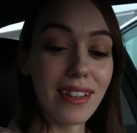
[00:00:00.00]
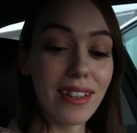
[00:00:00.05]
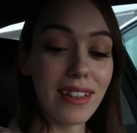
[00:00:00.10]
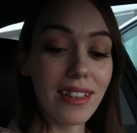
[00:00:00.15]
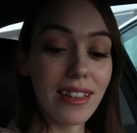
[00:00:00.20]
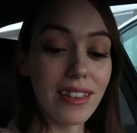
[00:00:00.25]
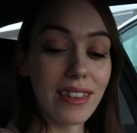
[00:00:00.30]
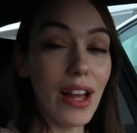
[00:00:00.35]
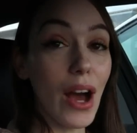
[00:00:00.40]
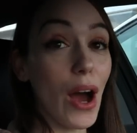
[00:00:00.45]

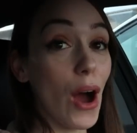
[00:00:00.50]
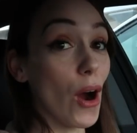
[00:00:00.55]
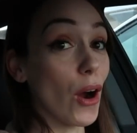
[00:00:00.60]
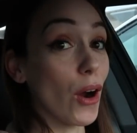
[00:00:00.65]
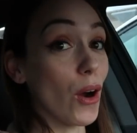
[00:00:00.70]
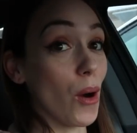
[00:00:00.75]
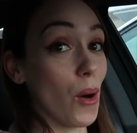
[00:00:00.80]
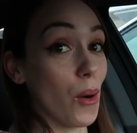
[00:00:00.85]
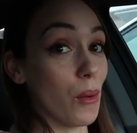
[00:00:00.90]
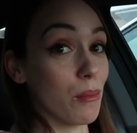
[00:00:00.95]
Oh. Not
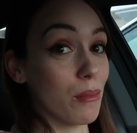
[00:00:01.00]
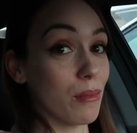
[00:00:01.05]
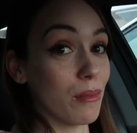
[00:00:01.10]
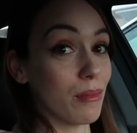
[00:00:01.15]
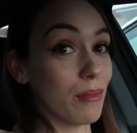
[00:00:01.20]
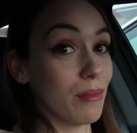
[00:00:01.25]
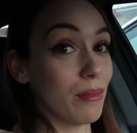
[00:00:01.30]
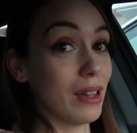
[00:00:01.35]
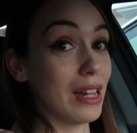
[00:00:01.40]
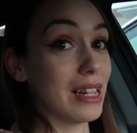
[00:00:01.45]
our home.
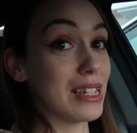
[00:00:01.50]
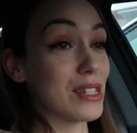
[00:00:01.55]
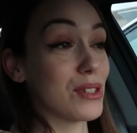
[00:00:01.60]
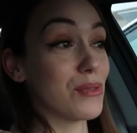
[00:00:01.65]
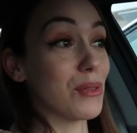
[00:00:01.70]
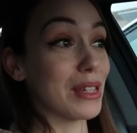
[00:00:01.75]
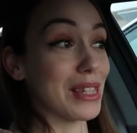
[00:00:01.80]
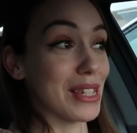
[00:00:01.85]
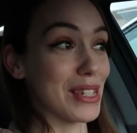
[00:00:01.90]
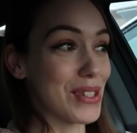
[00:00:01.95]

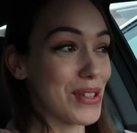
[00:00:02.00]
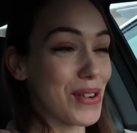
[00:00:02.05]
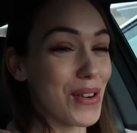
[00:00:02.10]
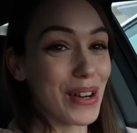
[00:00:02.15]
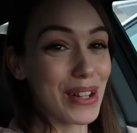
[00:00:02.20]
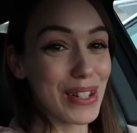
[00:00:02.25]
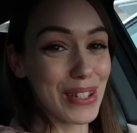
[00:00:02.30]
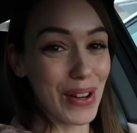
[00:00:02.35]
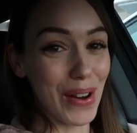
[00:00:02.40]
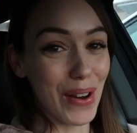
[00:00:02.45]
It's what the
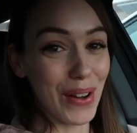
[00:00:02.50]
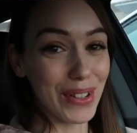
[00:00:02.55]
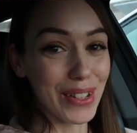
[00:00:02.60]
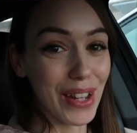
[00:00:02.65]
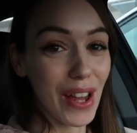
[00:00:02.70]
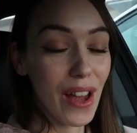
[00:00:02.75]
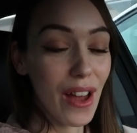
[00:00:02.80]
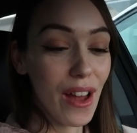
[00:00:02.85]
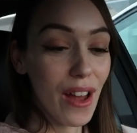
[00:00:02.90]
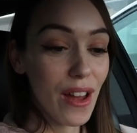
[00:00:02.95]
store is called.